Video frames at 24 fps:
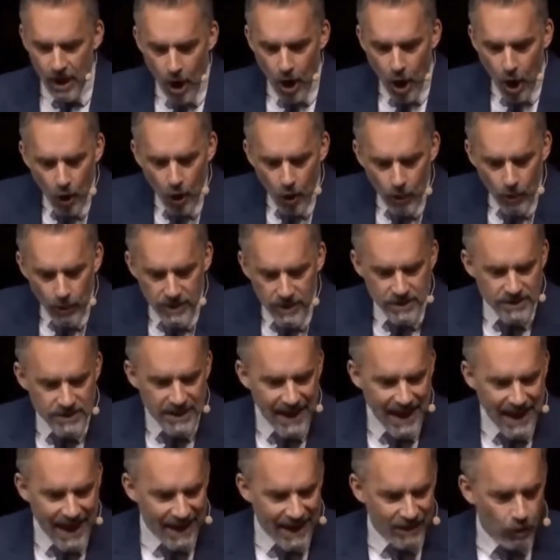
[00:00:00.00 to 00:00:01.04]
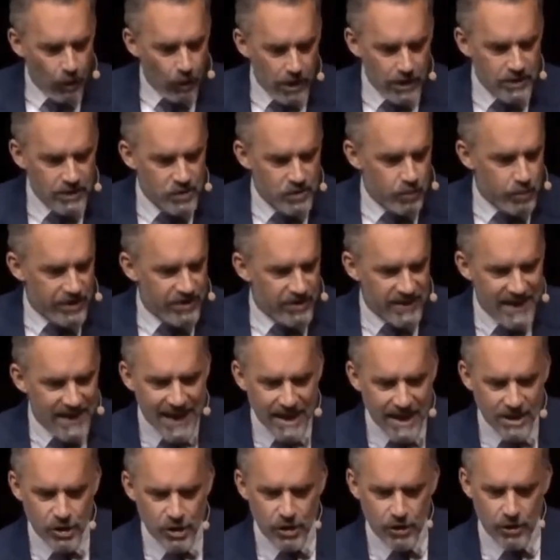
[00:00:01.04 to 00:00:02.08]
always at odds with
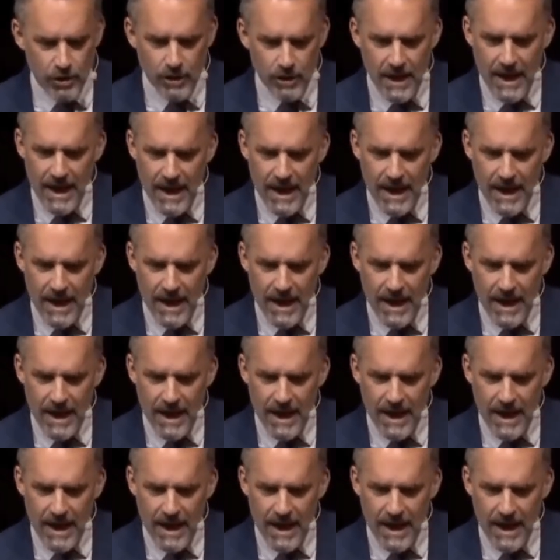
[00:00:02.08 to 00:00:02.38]
nature.